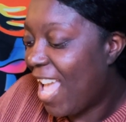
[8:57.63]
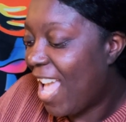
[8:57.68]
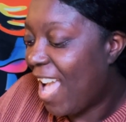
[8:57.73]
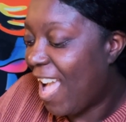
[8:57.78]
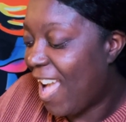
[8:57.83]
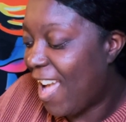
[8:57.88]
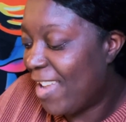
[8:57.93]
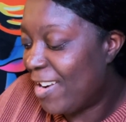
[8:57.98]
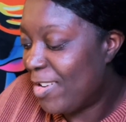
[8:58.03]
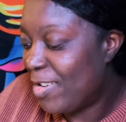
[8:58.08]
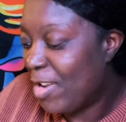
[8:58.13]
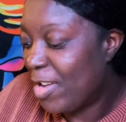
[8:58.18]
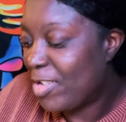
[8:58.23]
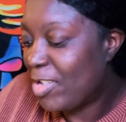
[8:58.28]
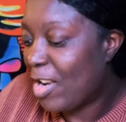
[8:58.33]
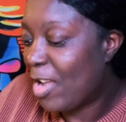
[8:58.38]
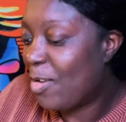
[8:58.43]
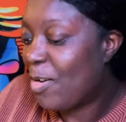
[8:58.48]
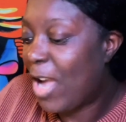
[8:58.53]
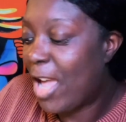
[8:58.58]
I don't
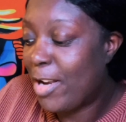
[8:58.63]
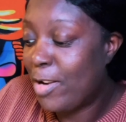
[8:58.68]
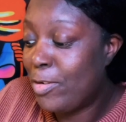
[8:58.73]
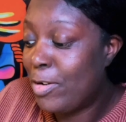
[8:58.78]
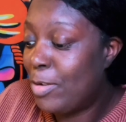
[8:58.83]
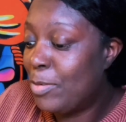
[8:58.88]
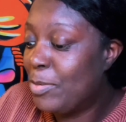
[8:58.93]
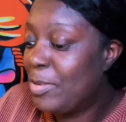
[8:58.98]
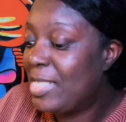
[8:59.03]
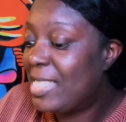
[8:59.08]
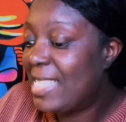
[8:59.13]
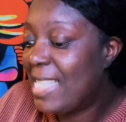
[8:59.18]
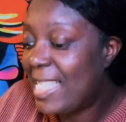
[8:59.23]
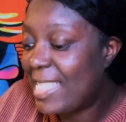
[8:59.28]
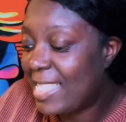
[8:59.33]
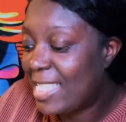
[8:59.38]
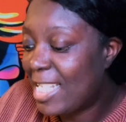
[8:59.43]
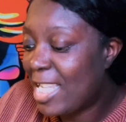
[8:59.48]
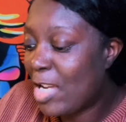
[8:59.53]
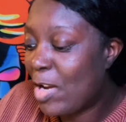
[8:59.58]
know, I don't know who's
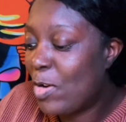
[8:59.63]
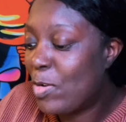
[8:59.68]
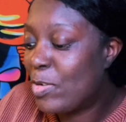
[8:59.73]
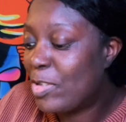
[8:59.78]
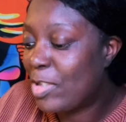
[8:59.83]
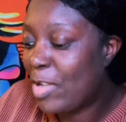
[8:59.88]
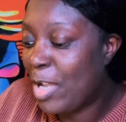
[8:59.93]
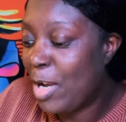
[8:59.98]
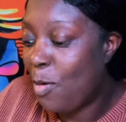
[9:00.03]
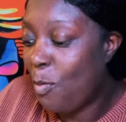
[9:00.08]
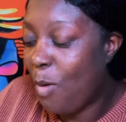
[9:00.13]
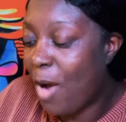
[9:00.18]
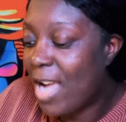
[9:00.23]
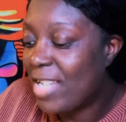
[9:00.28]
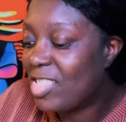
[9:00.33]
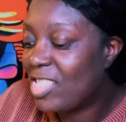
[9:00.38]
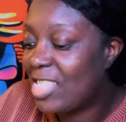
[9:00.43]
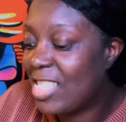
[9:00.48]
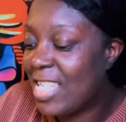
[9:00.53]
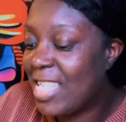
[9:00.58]
listening or who's gonna
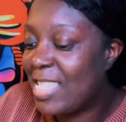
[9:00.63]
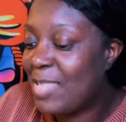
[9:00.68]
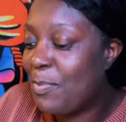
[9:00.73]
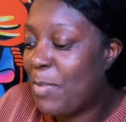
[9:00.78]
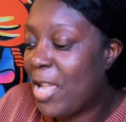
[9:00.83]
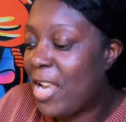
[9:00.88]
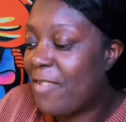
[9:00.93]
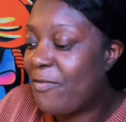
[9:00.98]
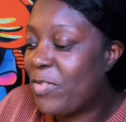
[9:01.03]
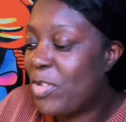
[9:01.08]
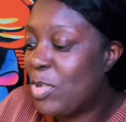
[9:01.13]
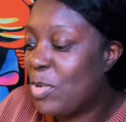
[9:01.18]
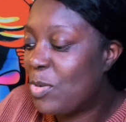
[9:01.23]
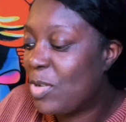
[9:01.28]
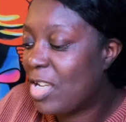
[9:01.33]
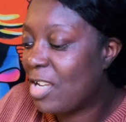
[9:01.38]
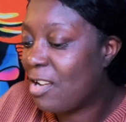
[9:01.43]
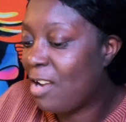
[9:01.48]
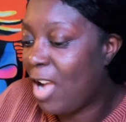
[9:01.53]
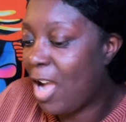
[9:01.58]
watch this, but if you
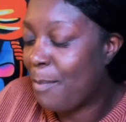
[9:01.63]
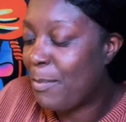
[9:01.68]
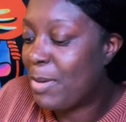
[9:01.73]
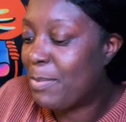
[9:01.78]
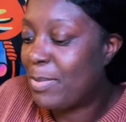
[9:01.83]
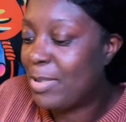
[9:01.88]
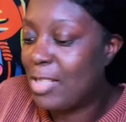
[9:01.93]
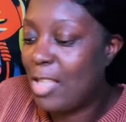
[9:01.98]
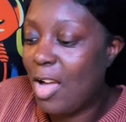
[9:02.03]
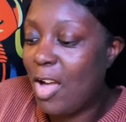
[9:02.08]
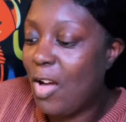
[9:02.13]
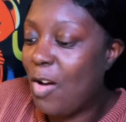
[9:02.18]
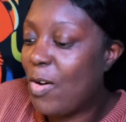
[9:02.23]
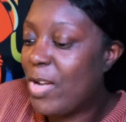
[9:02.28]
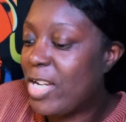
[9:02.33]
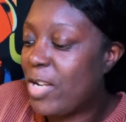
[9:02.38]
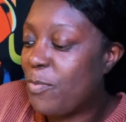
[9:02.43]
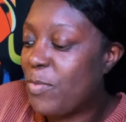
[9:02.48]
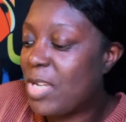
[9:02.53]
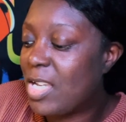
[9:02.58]
can comment below
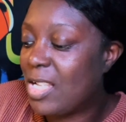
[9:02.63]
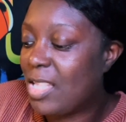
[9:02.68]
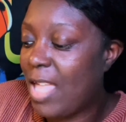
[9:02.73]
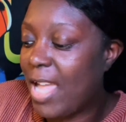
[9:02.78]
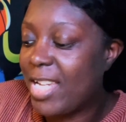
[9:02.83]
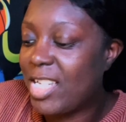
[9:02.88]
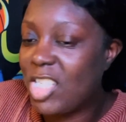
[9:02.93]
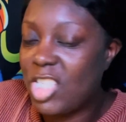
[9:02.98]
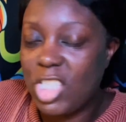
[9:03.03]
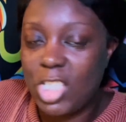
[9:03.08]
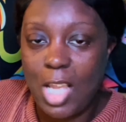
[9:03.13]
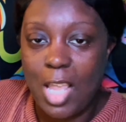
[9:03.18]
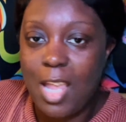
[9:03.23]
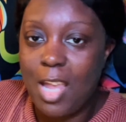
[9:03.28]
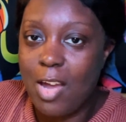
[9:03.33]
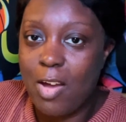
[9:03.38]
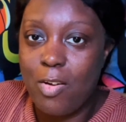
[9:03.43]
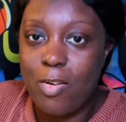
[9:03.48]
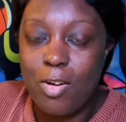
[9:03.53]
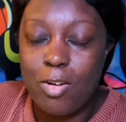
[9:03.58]
and then we can like
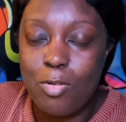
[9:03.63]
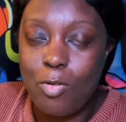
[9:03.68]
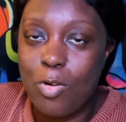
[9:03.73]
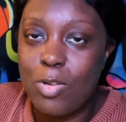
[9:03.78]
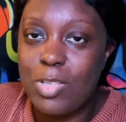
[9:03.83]
share or go